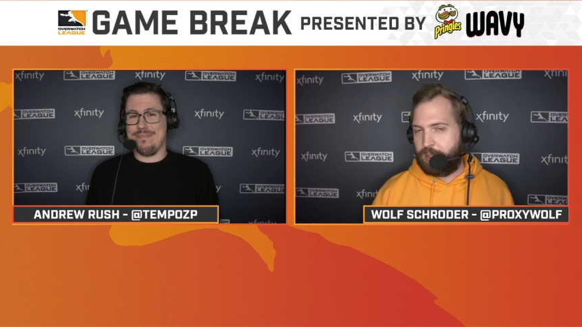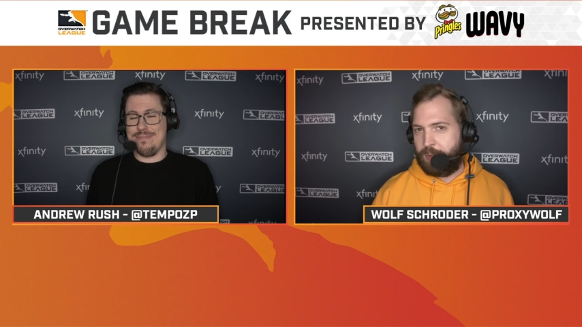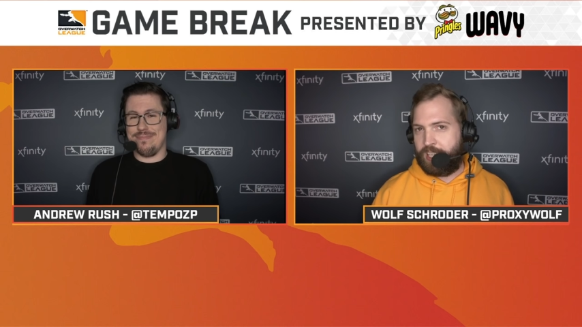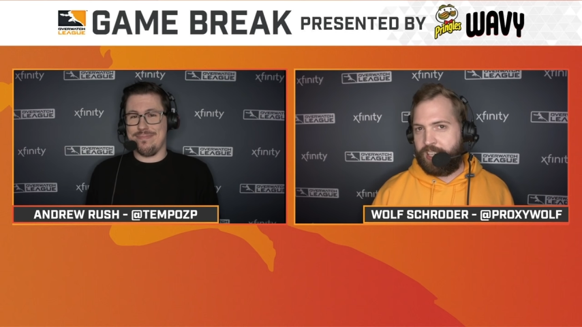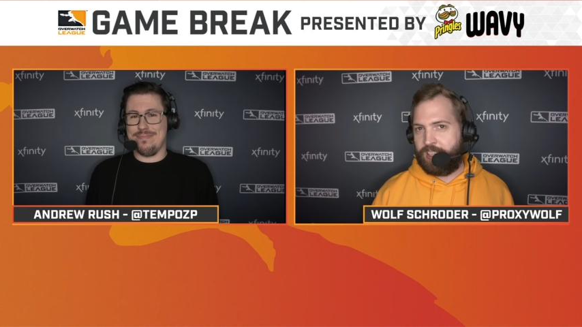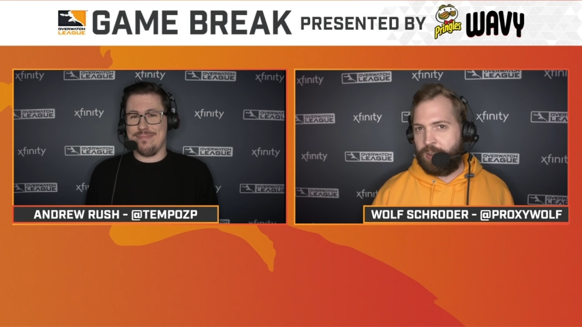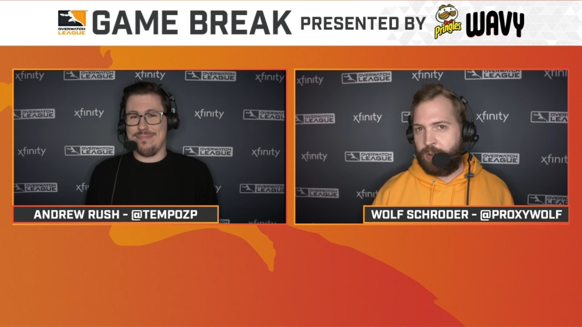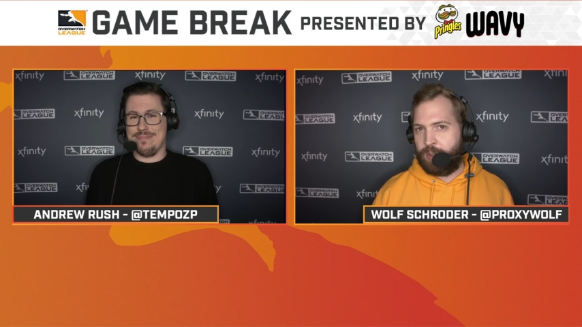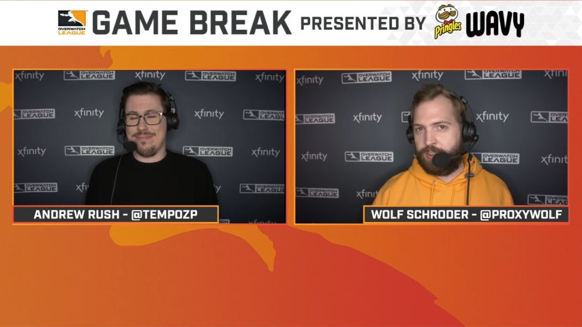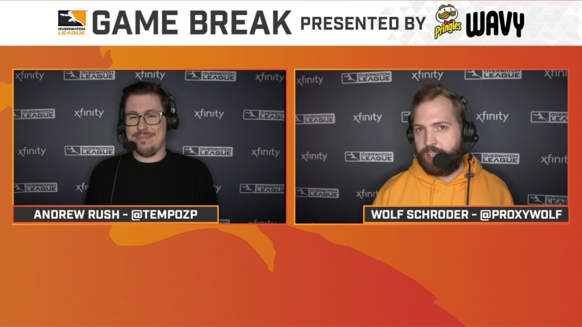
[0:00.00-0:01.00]
Speaker 1: decision
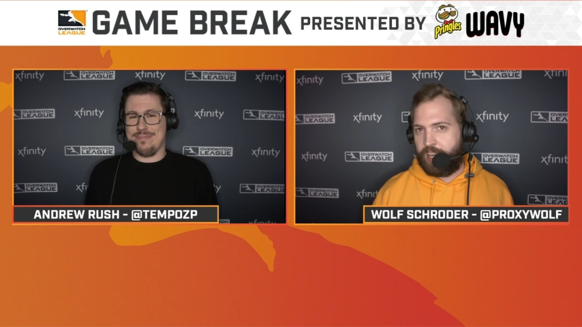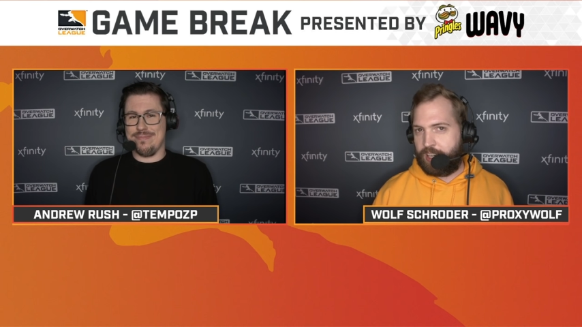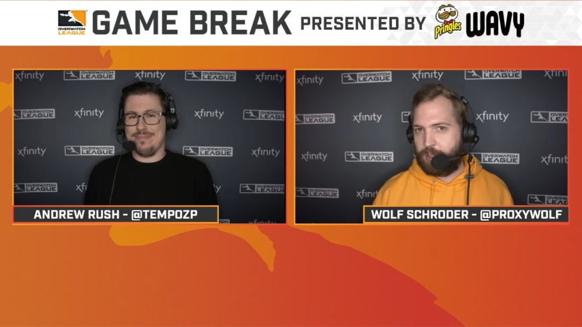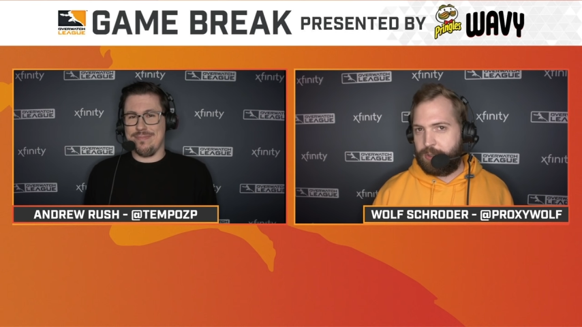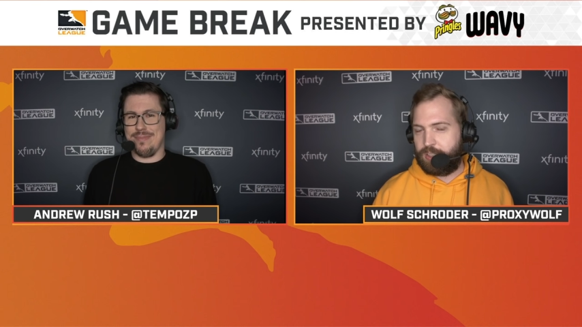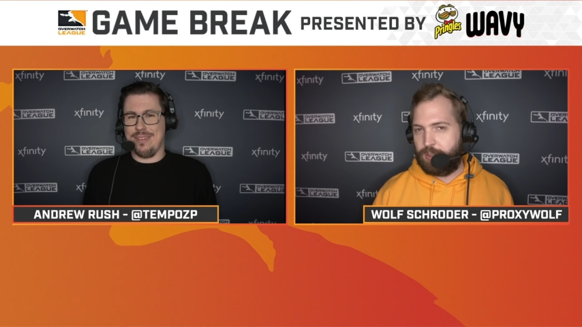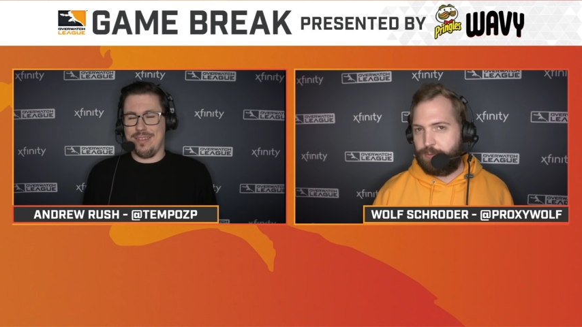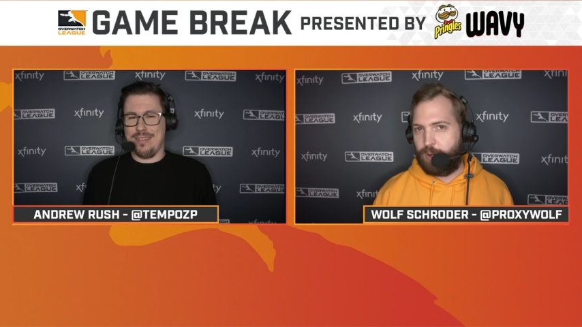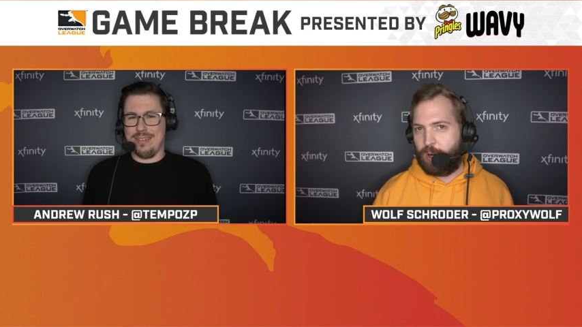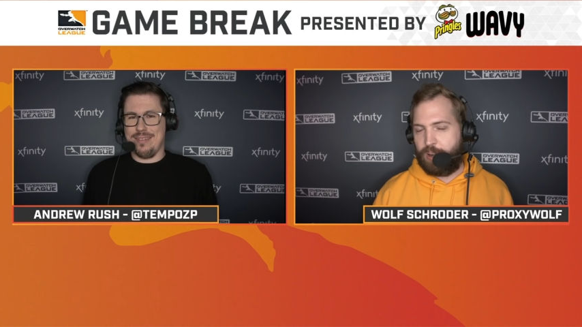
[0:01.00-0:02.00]
making on the Echo
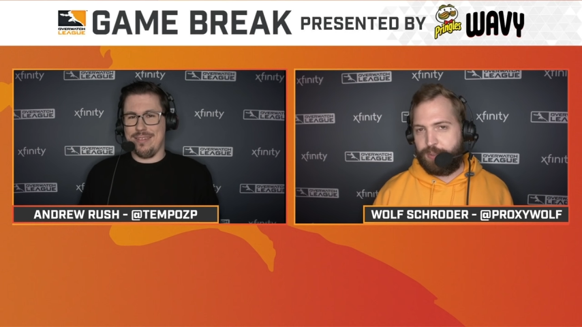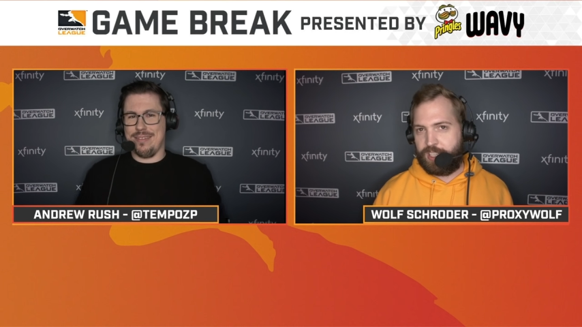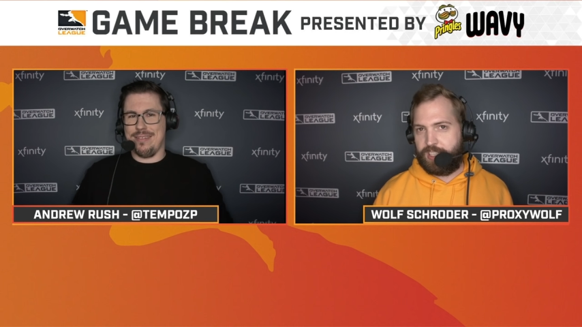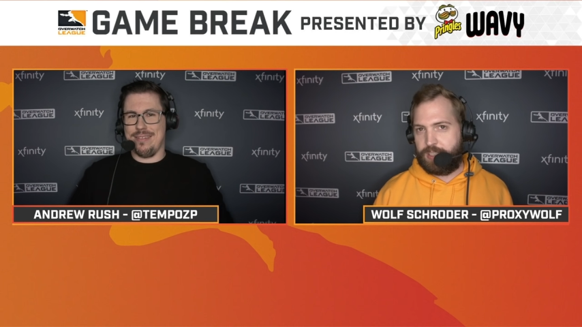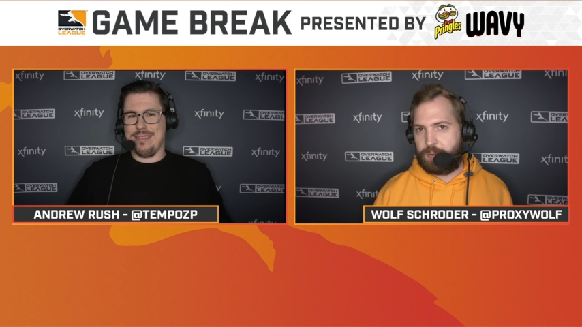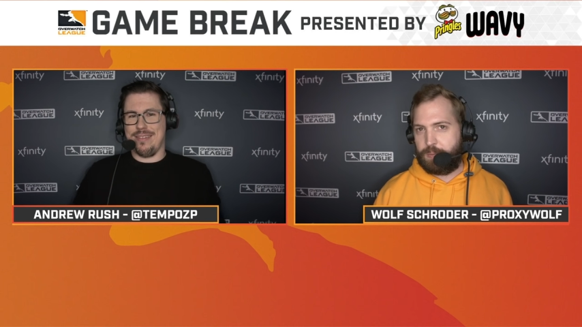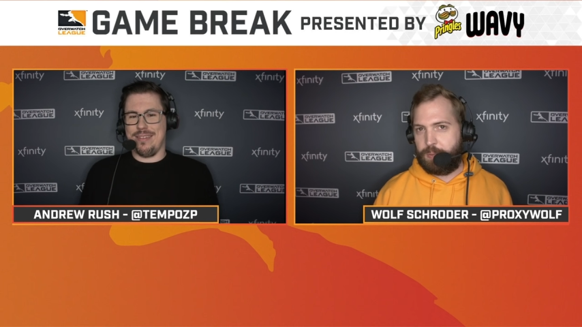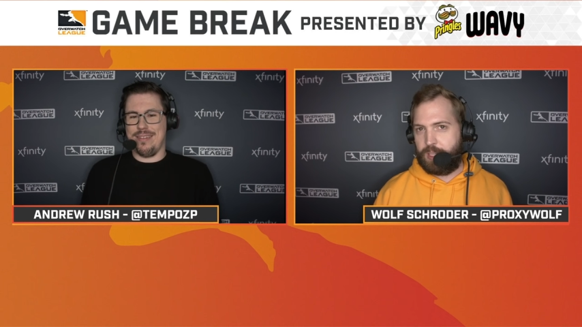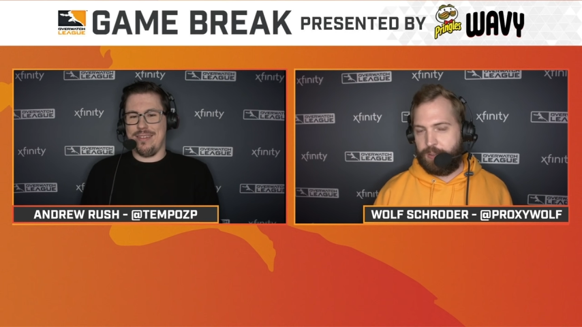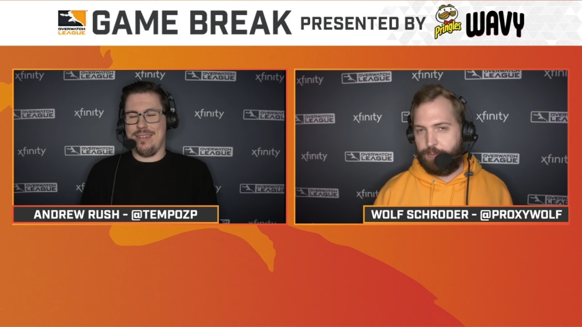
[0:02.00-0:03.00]
so far. I feel like he's
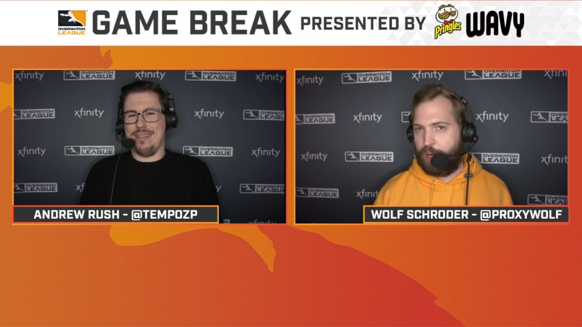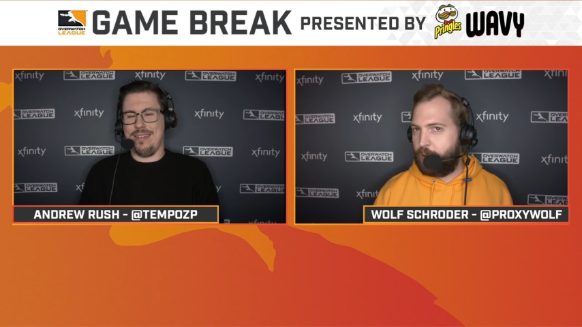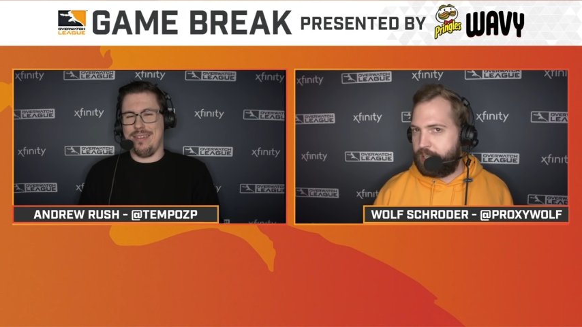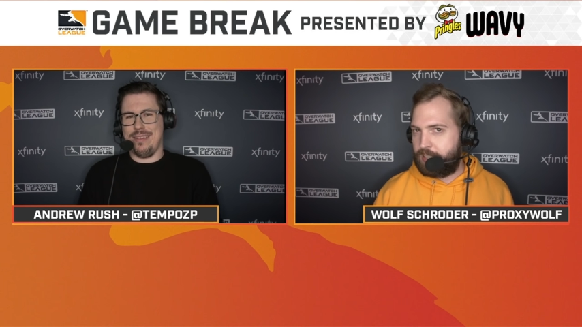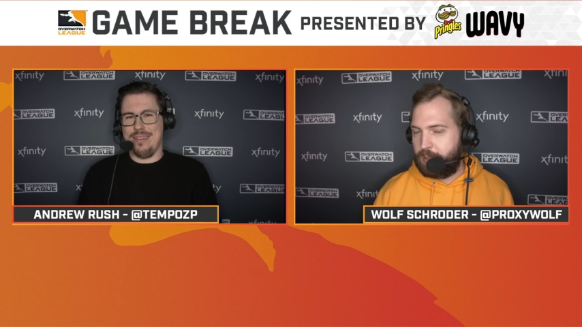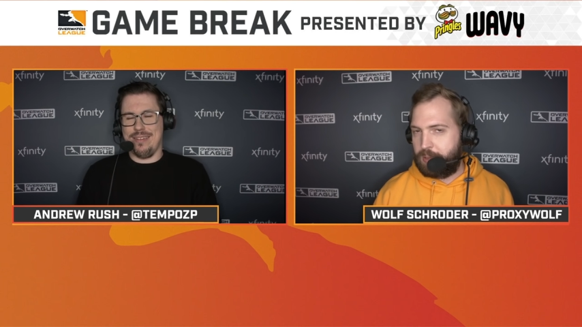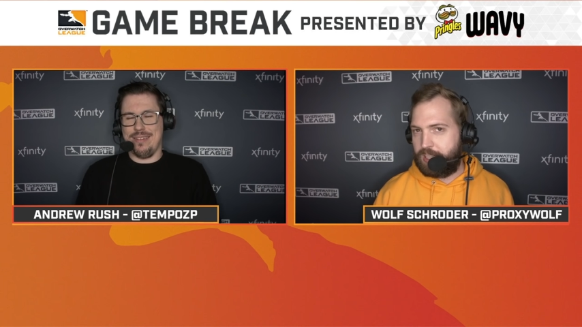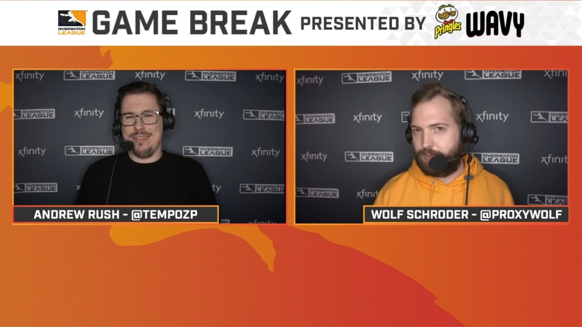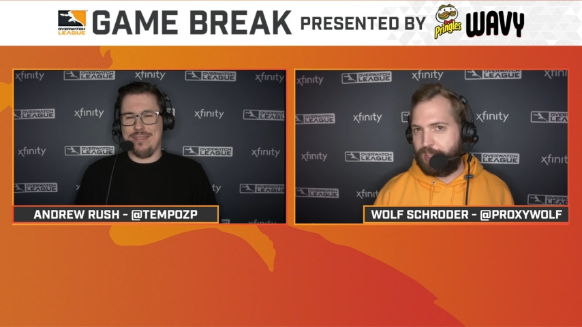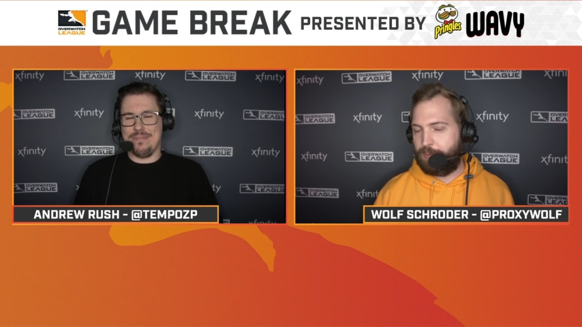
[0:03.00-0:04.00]
being very
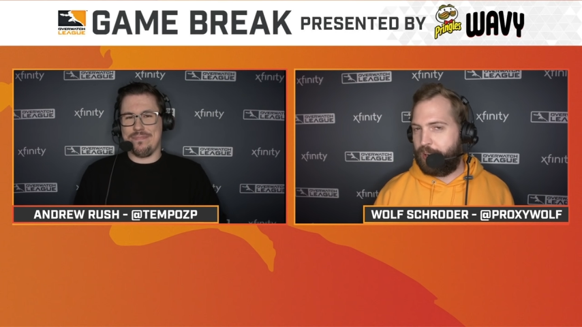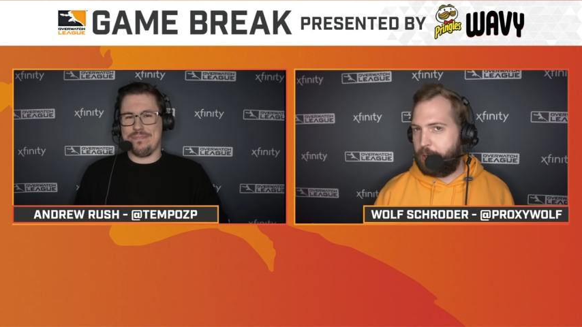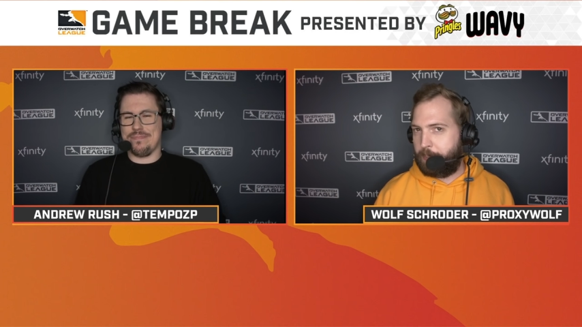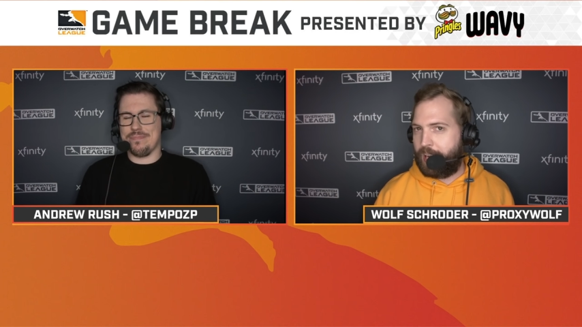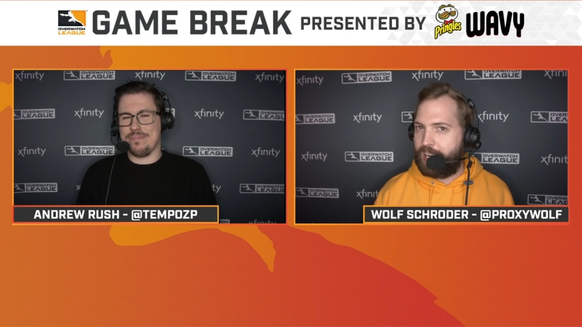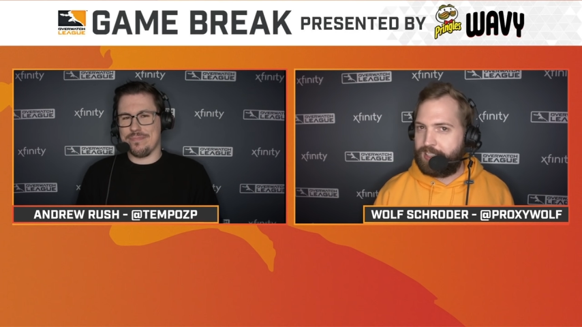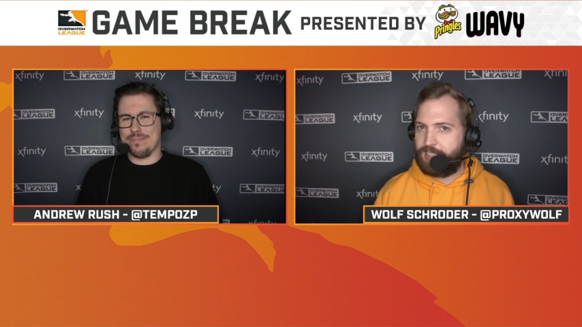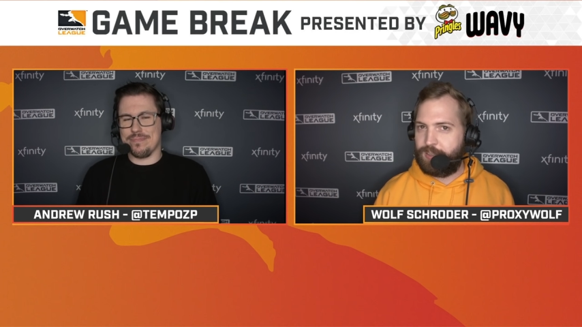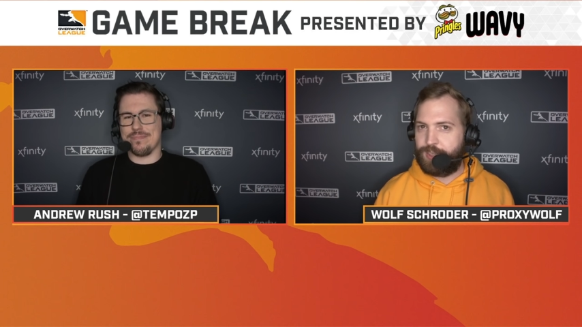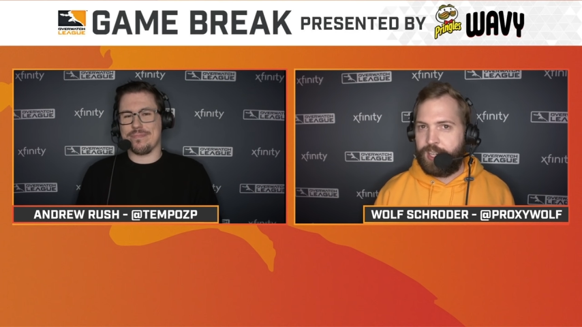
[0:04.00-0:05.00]
timid. He's being very
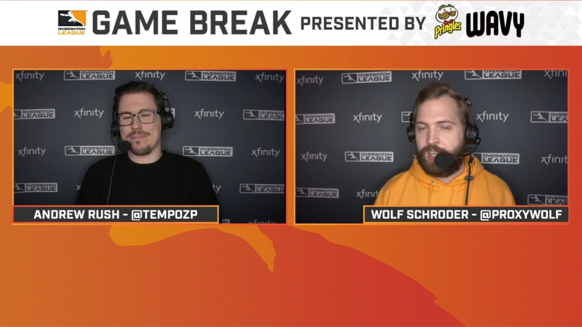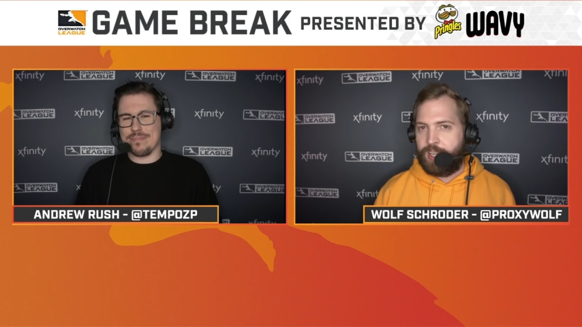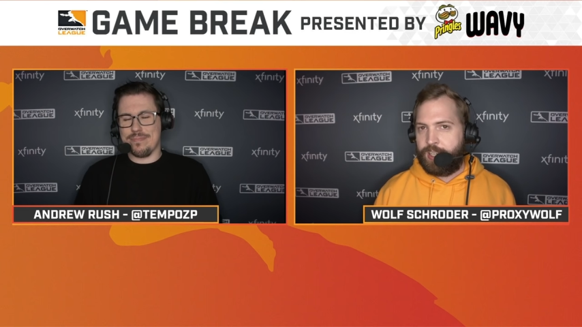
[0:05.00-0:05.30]
passive.